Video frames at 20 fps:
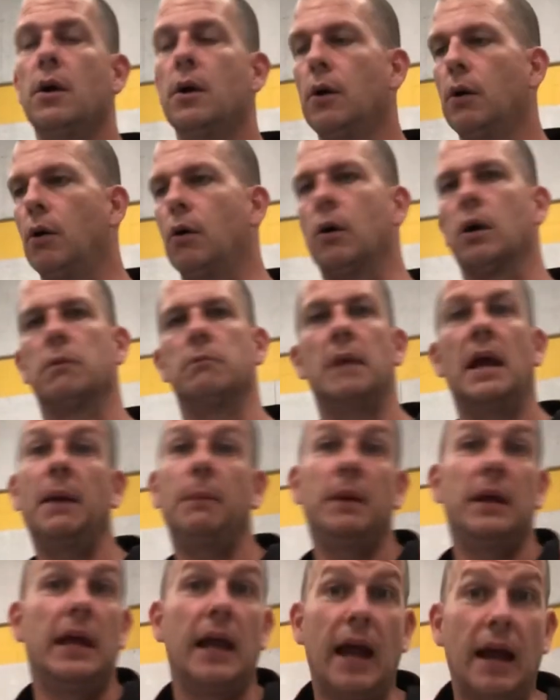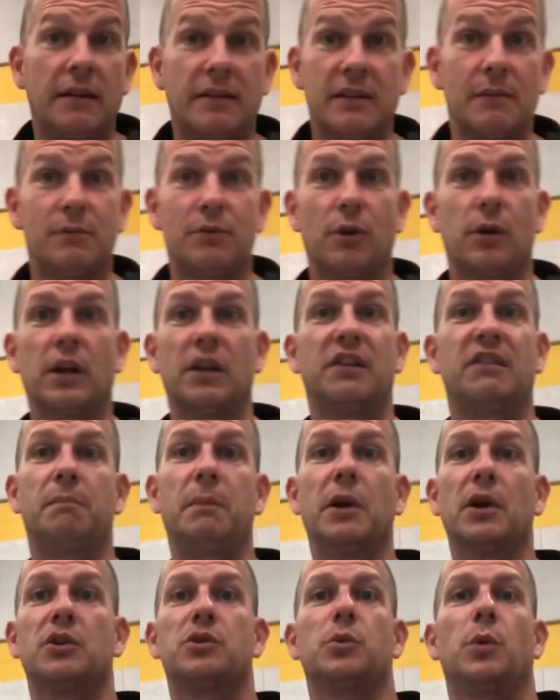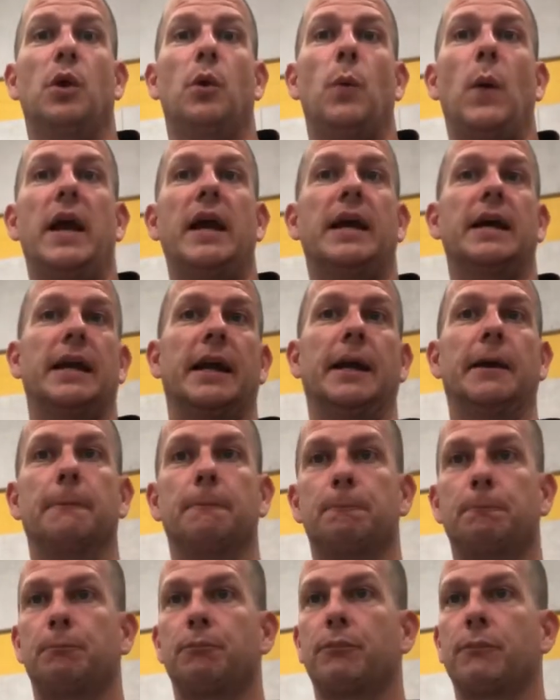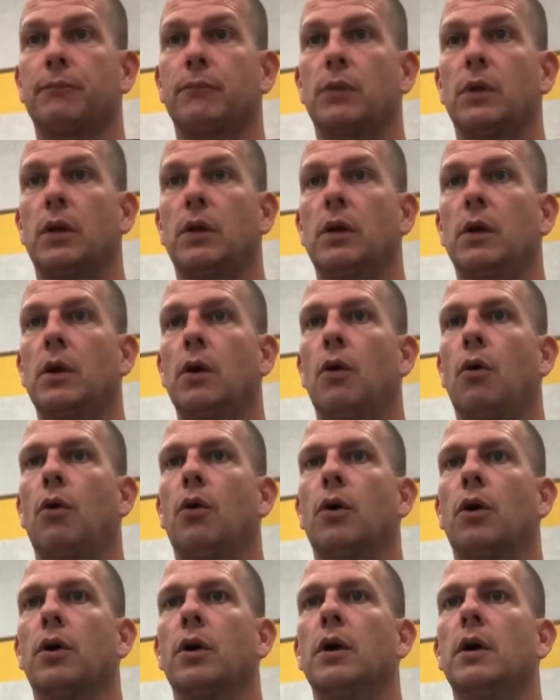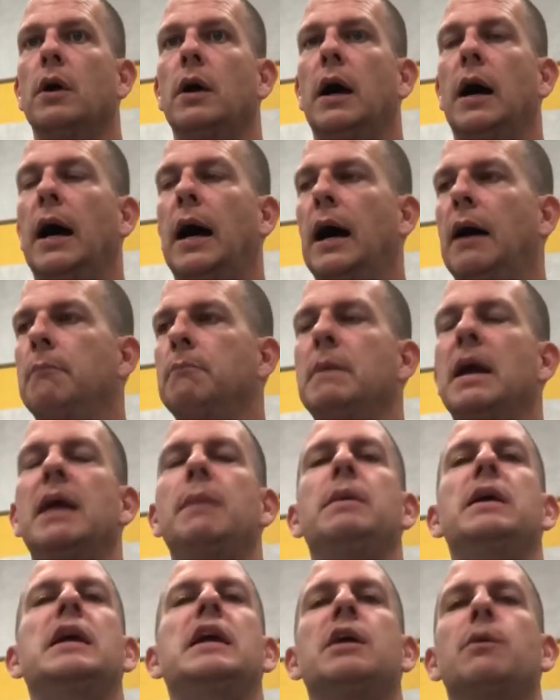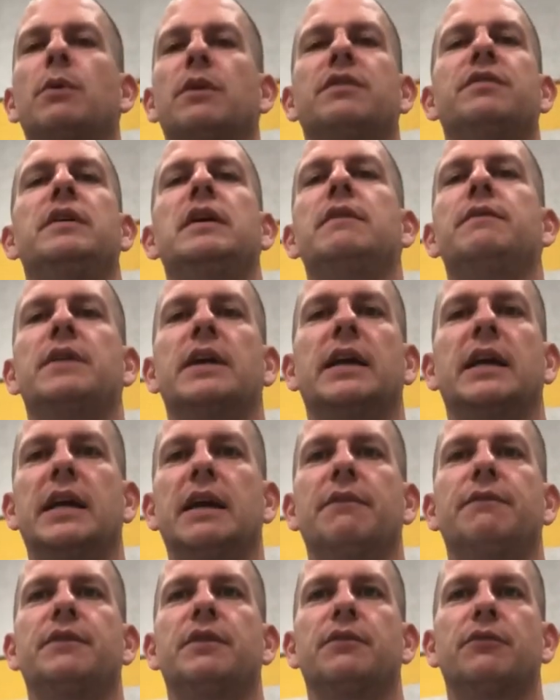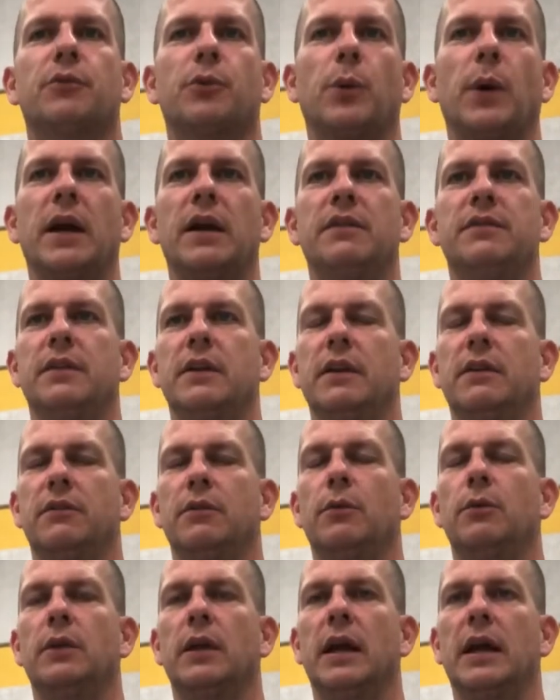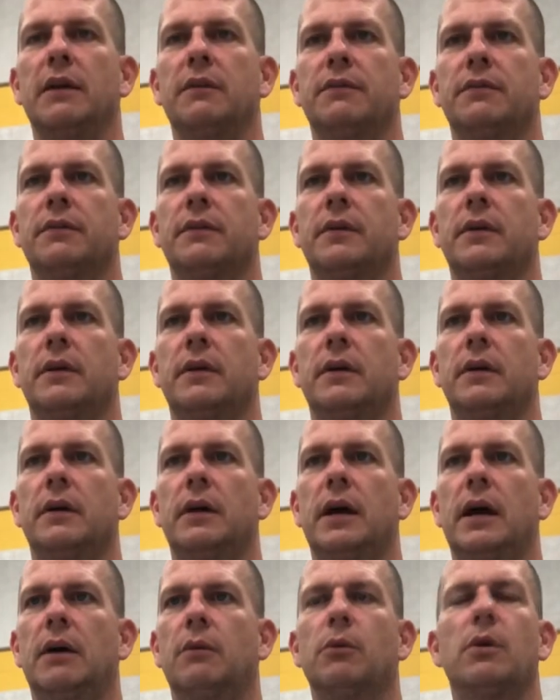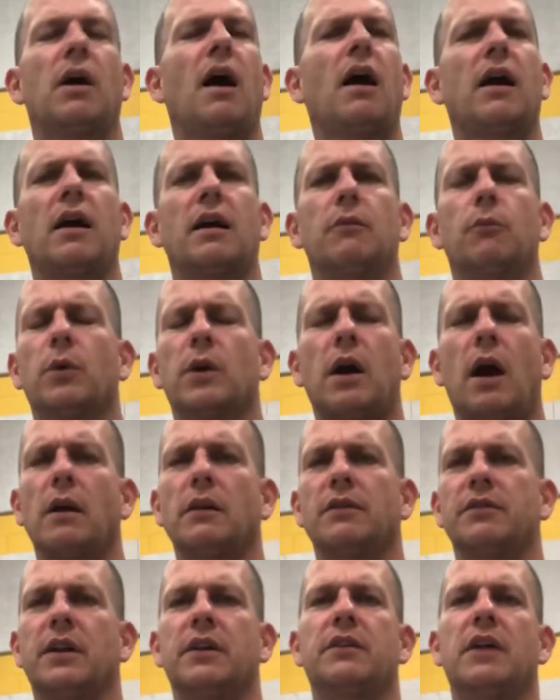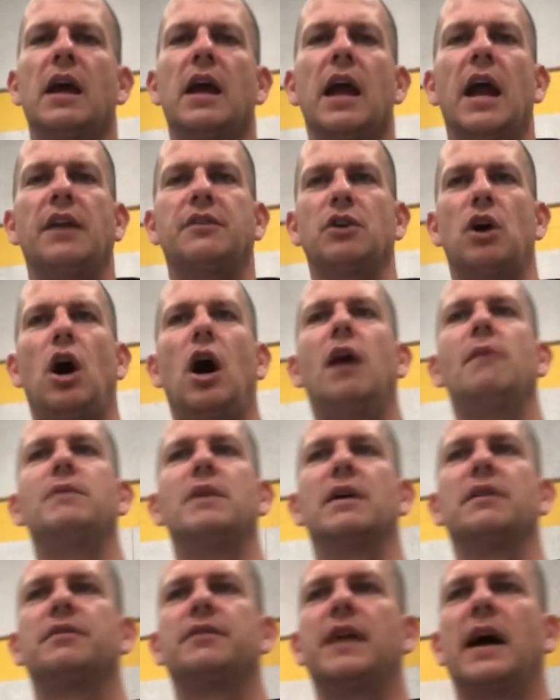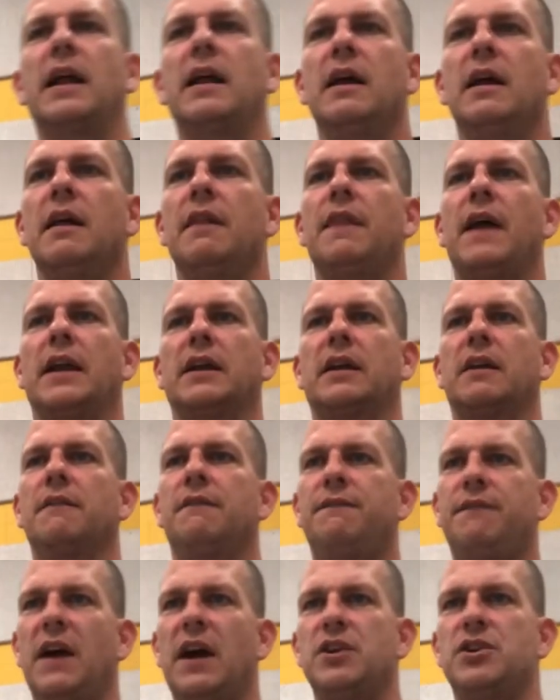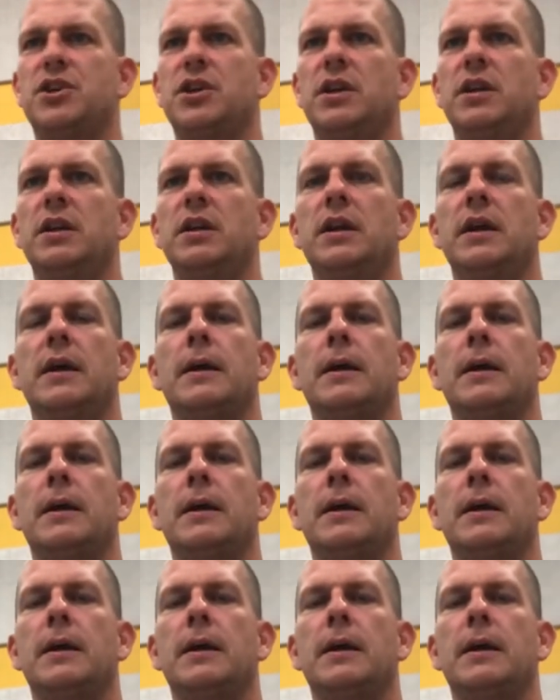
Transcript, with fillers: or maybe he had some sort of spiritual awakening, or uh, maybe he received a gift of grace in his own life. Uh, regardless, it's, it's obvious that, that confession